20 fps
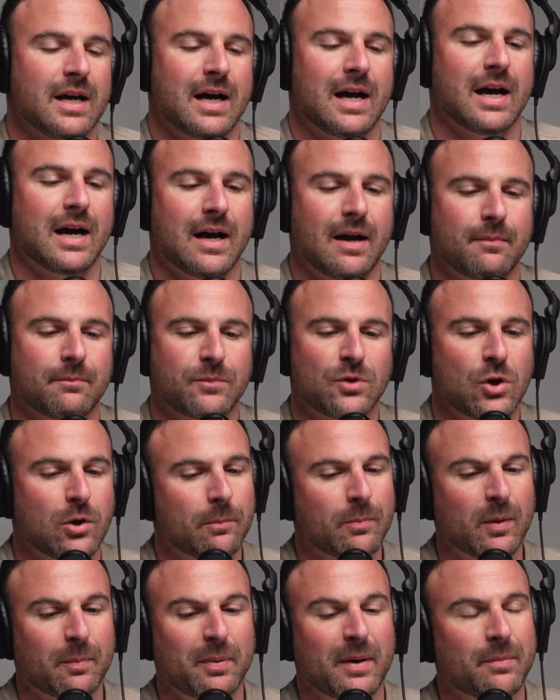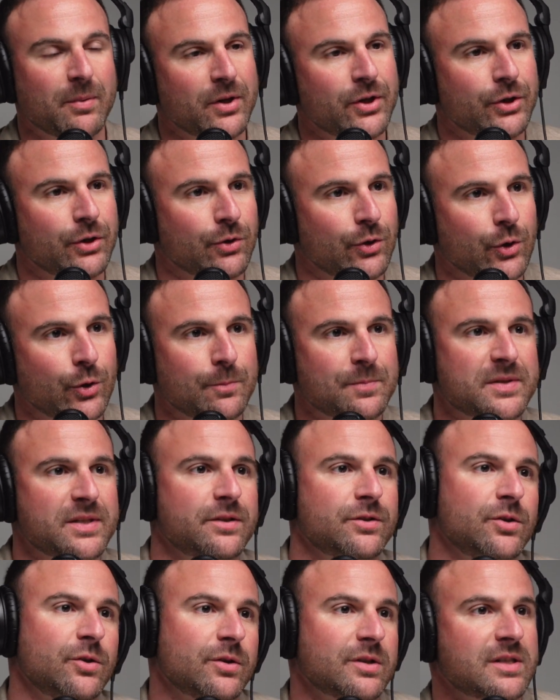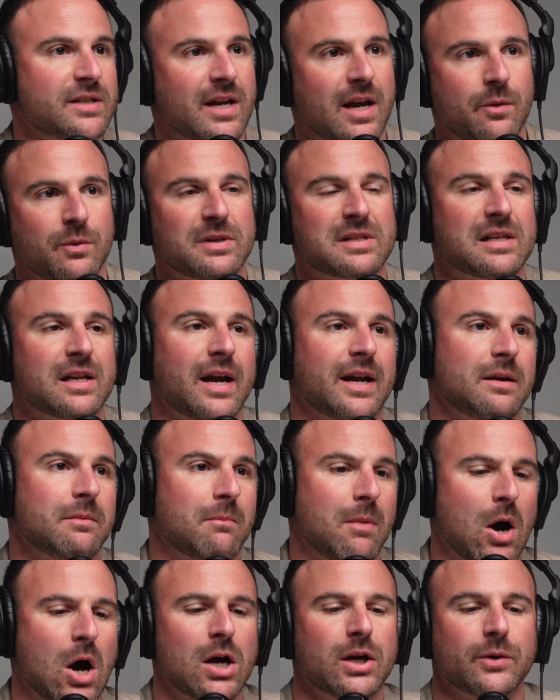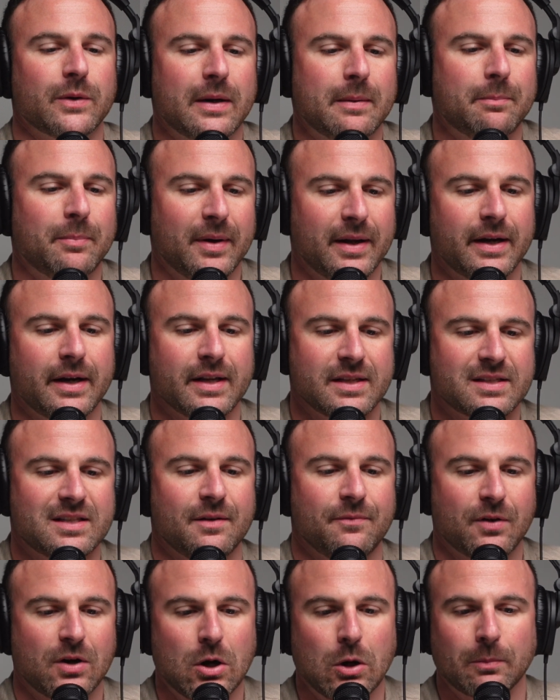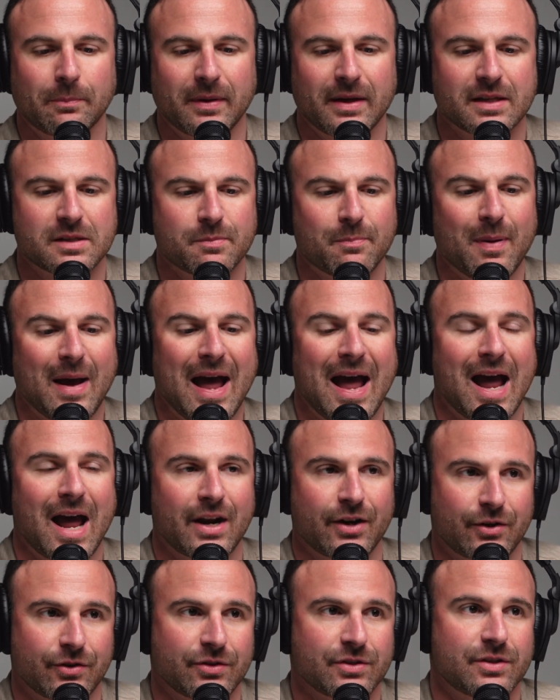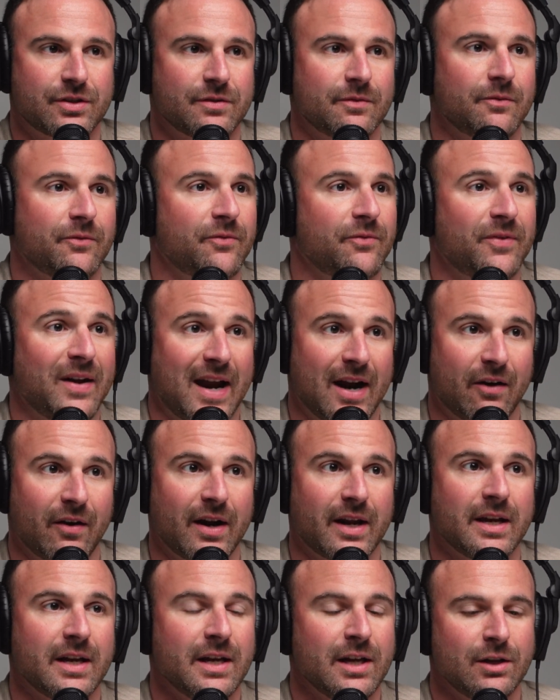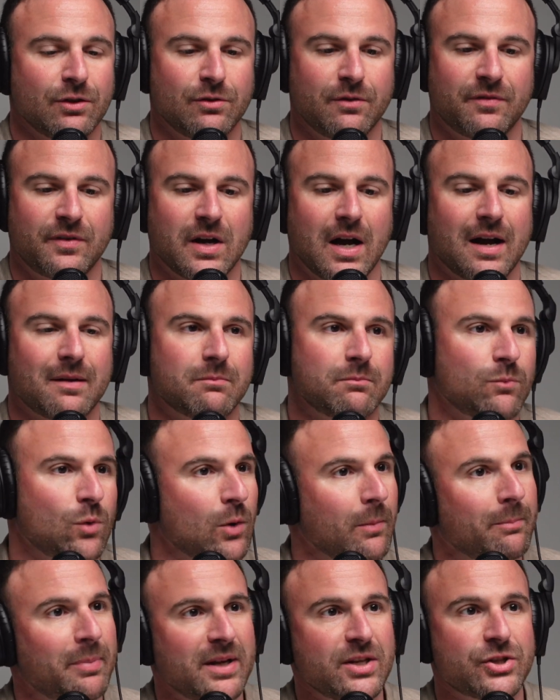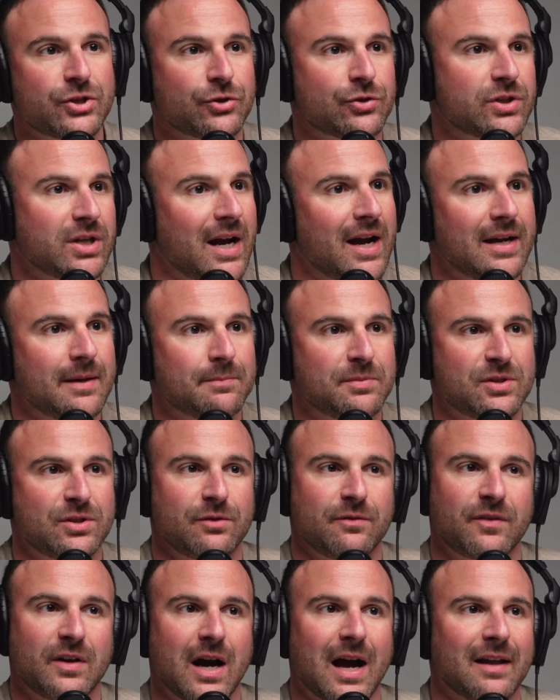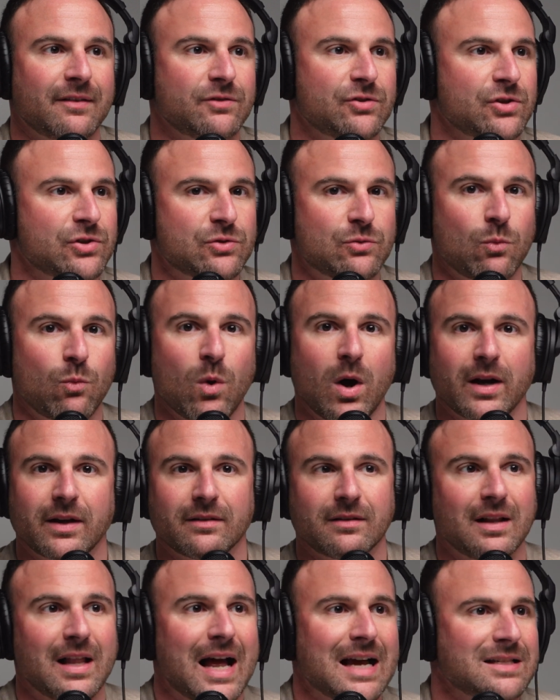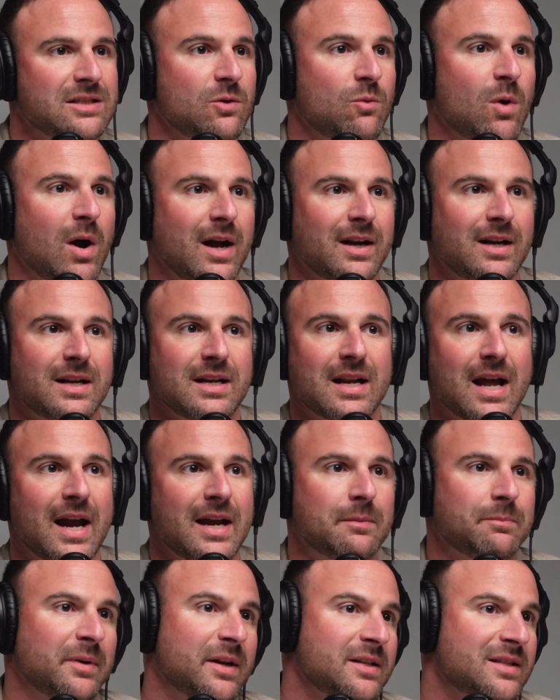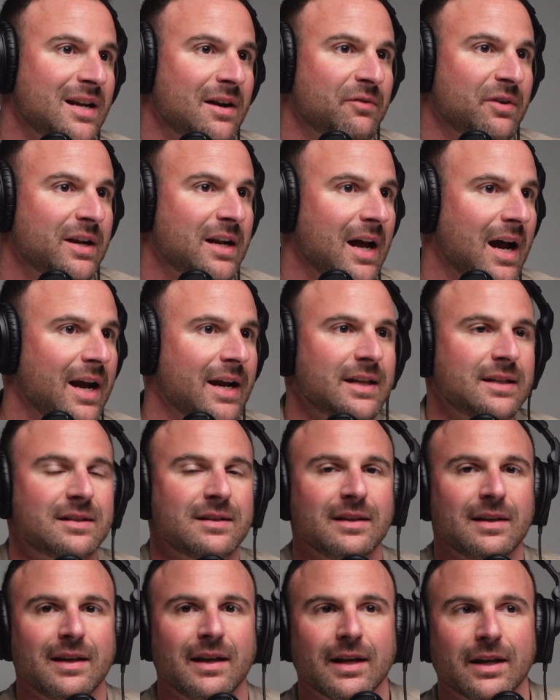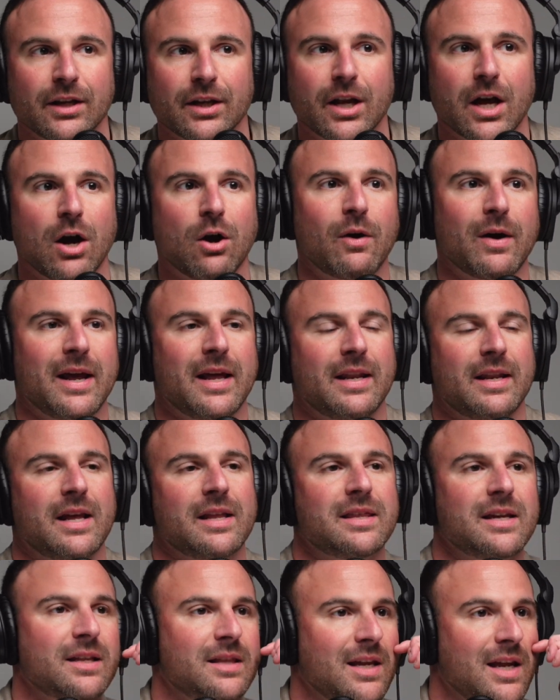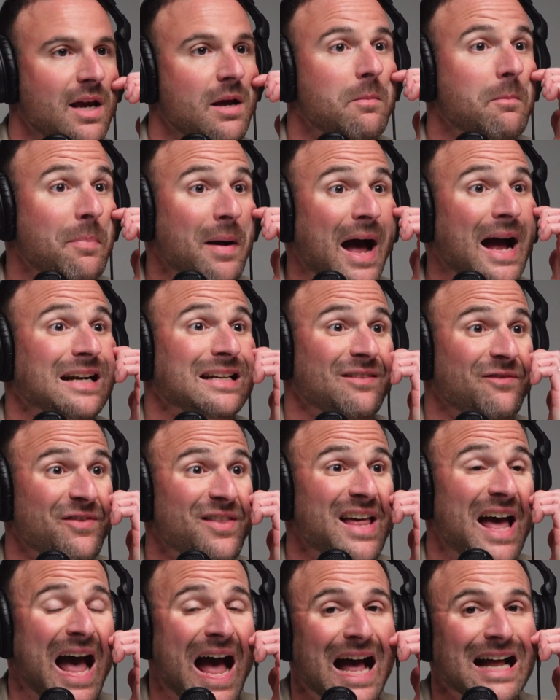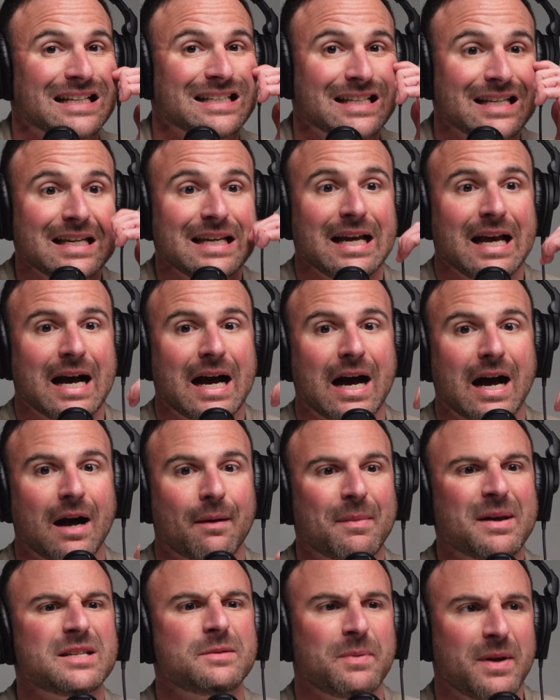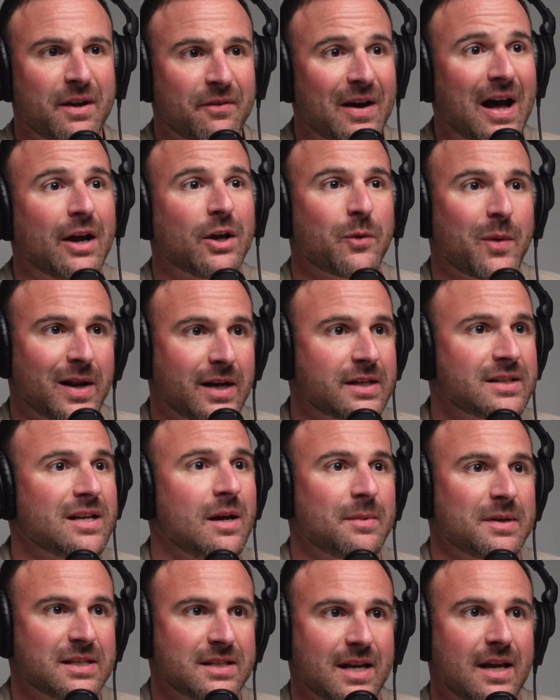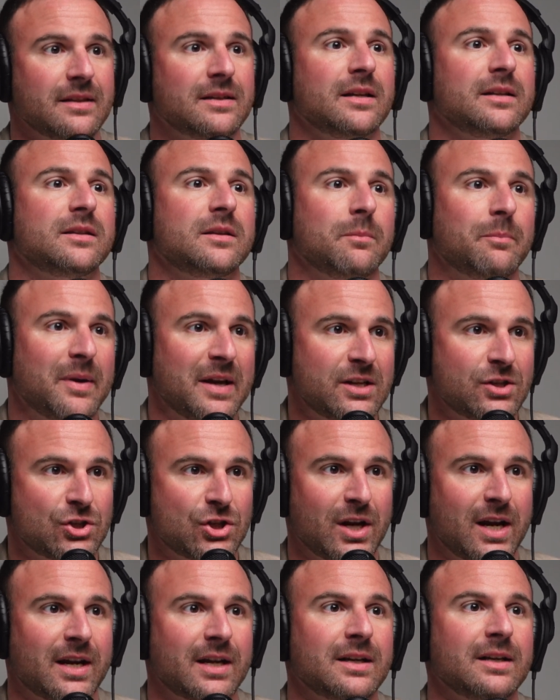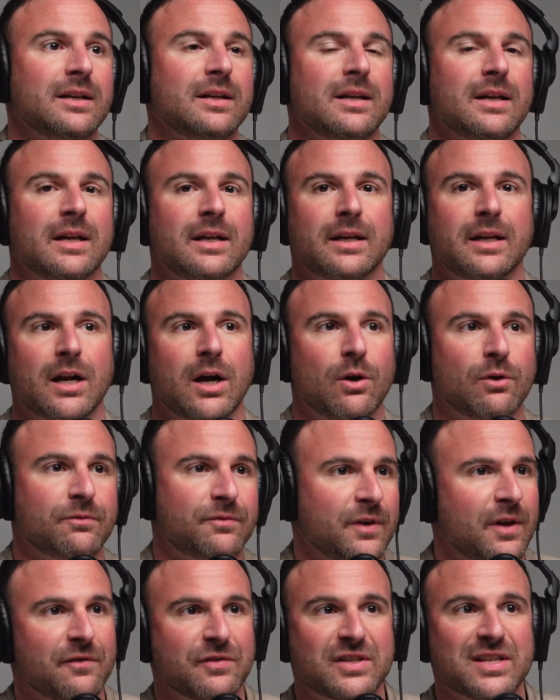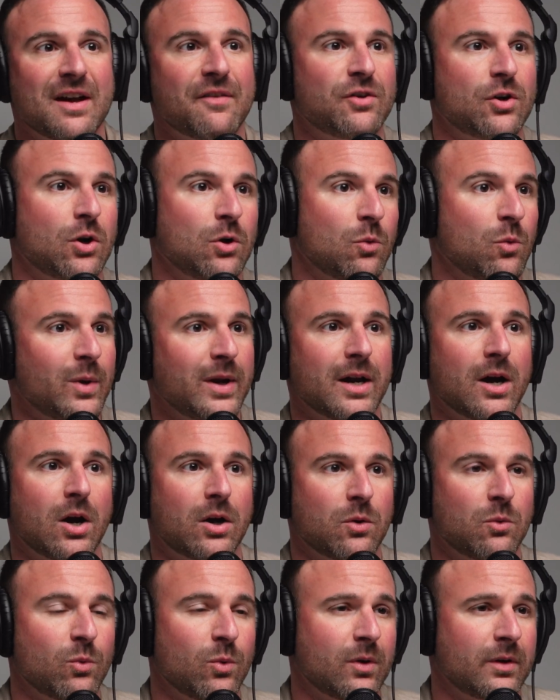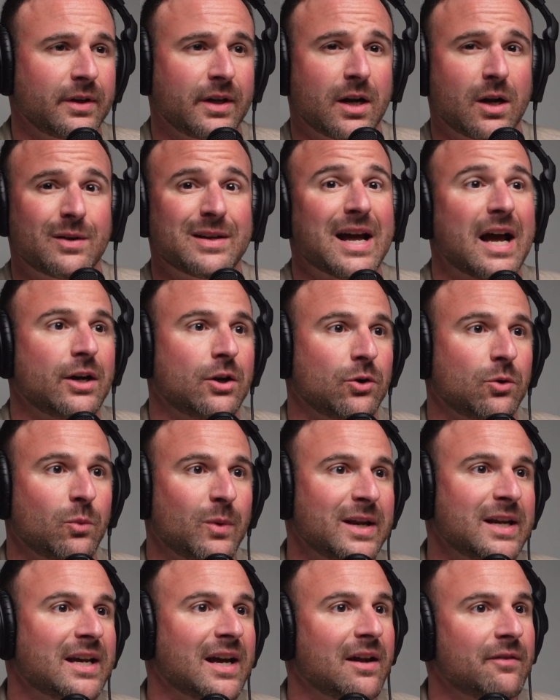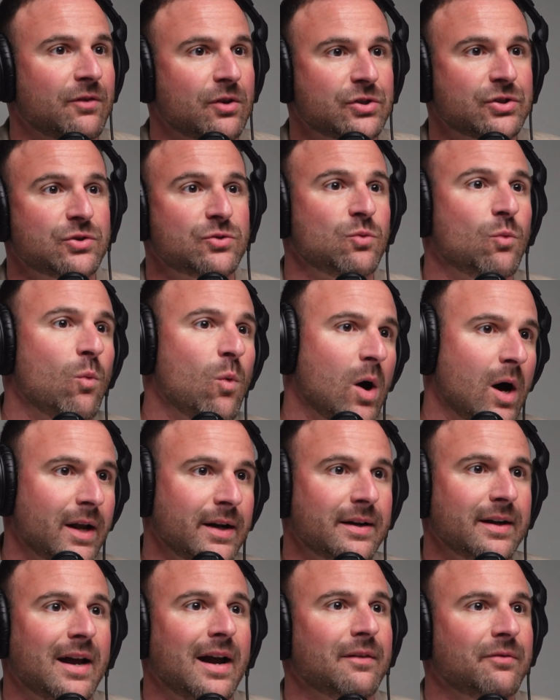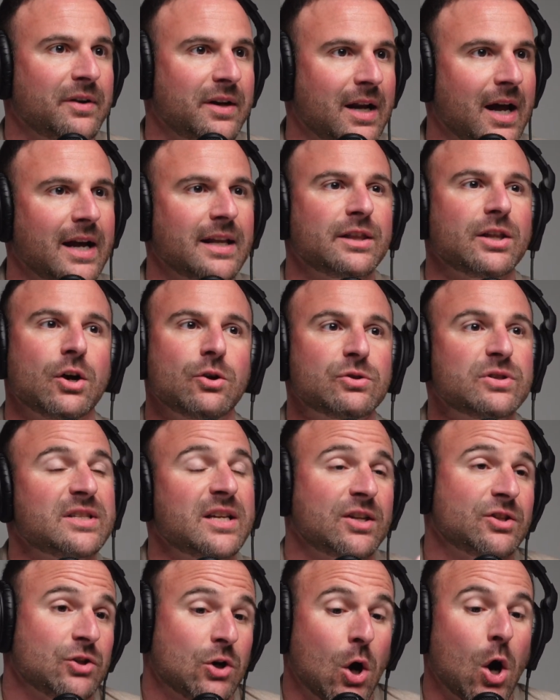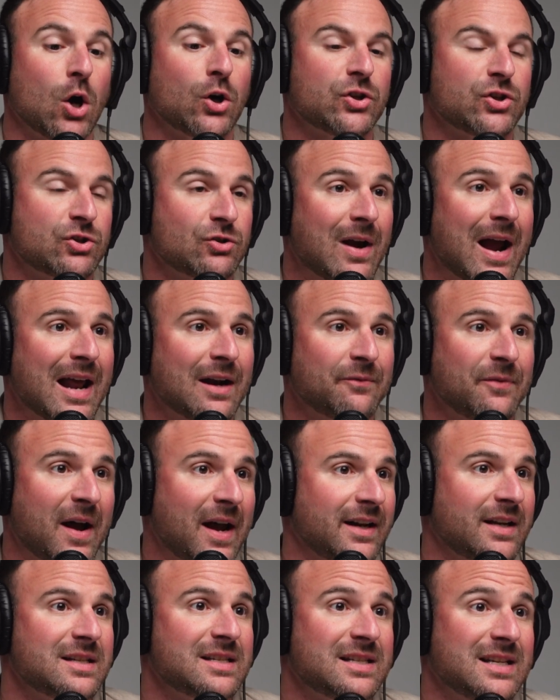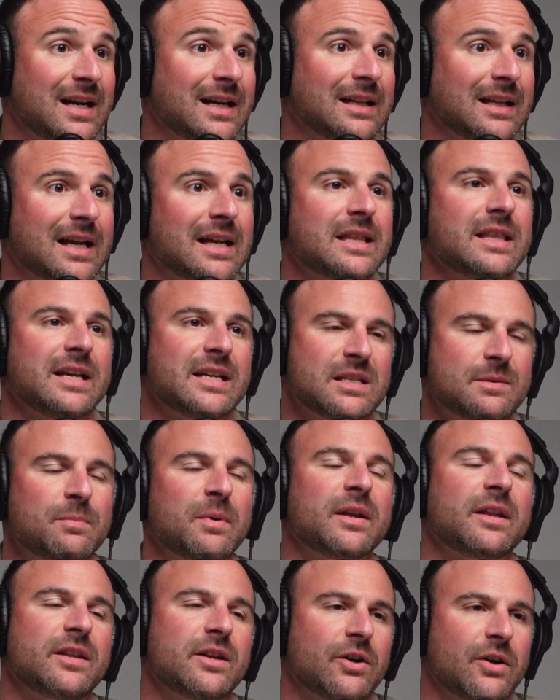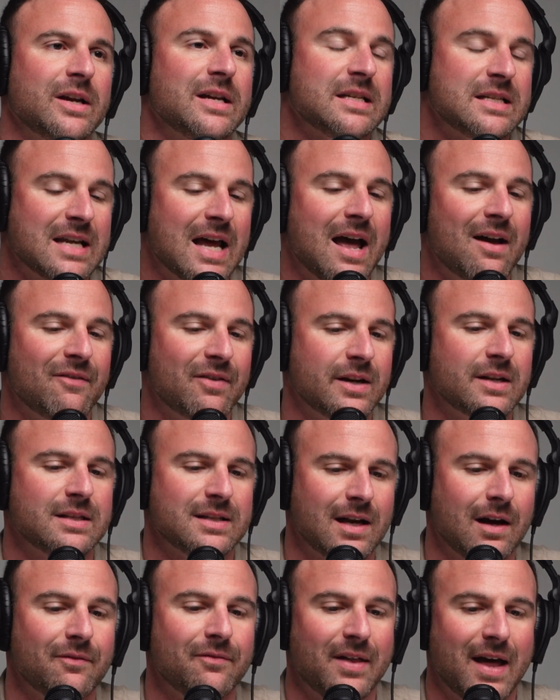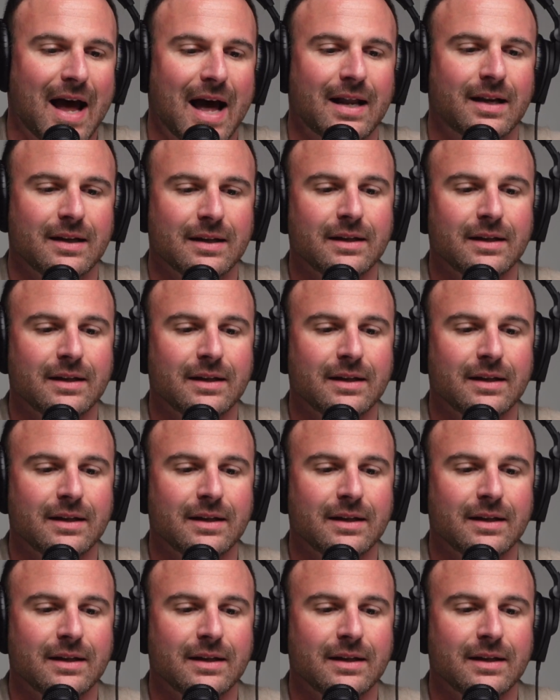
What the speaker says: You can put people into groups and you can say what's light and moderate, but it is difficult because patterns vary. You've got more binger types. You've got just 1 glass of wine at night, but it's every night, and I think the impact of that has been evaluated to some extent, that the binging, if you have 7 on a night on the weekend versus 1 every night, those things are hard to stratify in a study like this, but there is evidence of that.